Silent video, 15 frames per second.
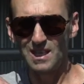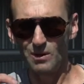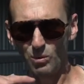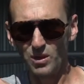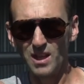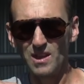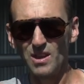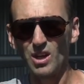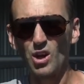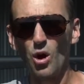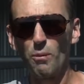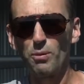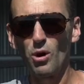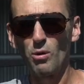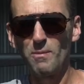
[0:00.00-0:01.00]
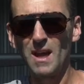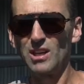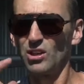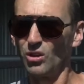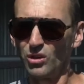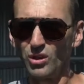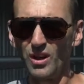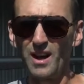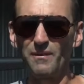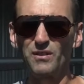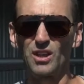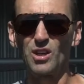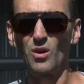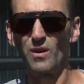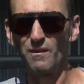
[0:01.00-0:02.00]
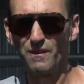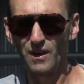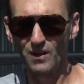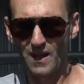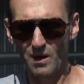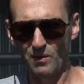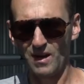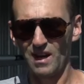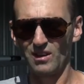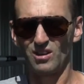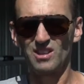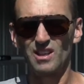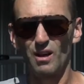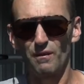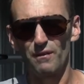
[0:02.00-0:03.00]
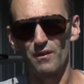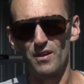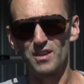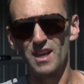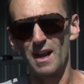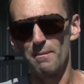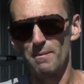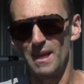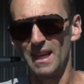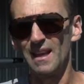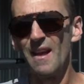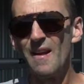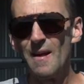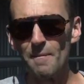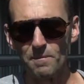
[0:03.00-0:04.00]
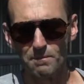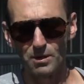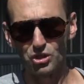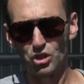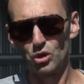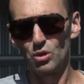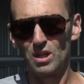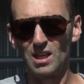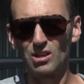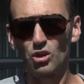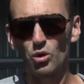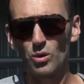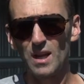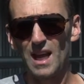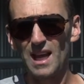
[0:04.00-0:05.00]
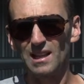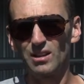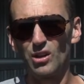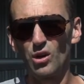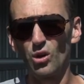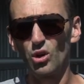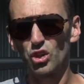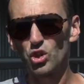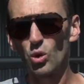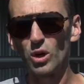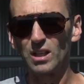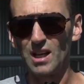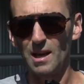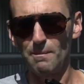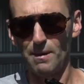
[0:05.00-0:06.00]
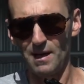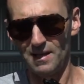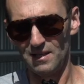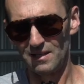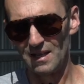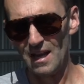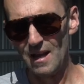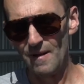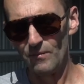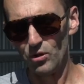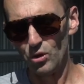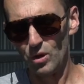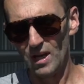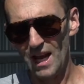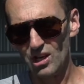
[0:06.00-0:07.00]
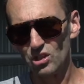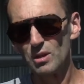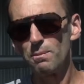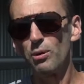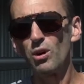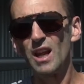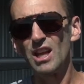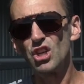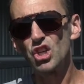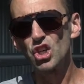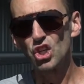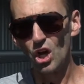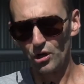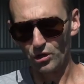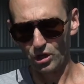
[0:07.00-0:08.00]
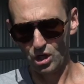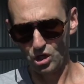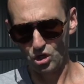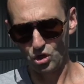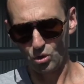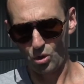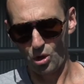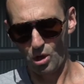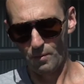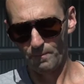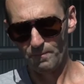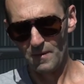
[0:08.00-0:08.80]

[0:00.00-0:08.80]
within the GoPro menu, you'll have to go and figure that one out yourself for the time being, but you can create little shortcut buttons. You can actually put a shutter control.